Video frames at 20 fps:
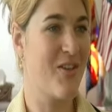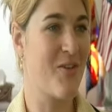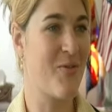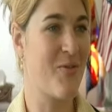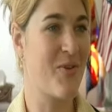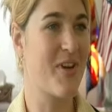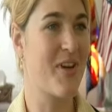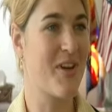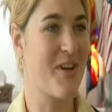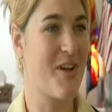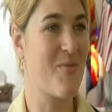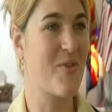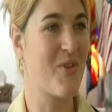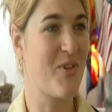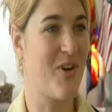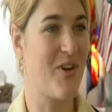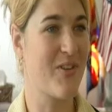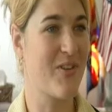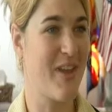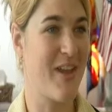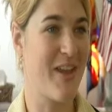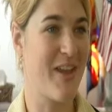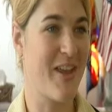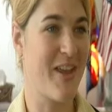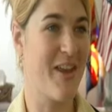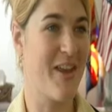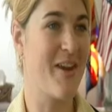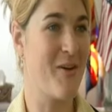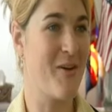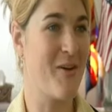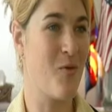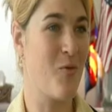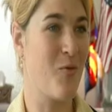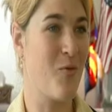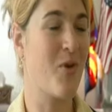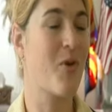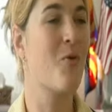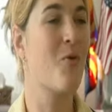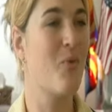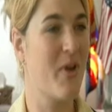someone can come along that can
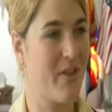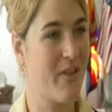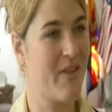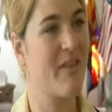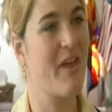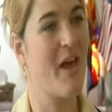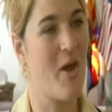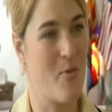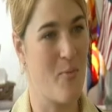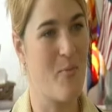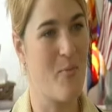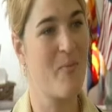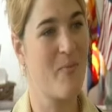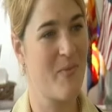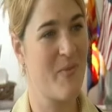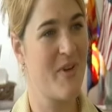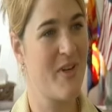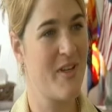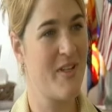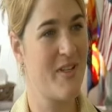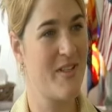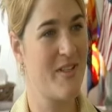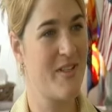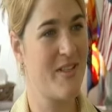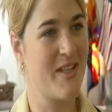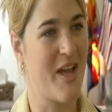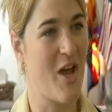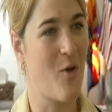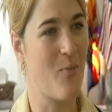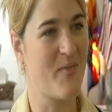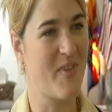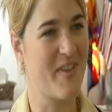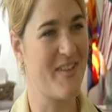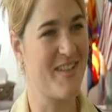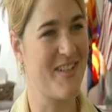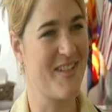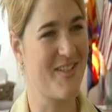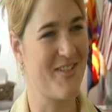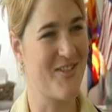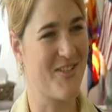work with them to help
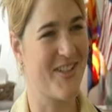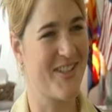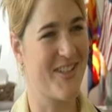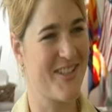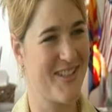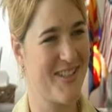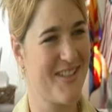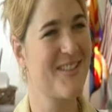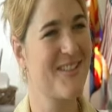this district.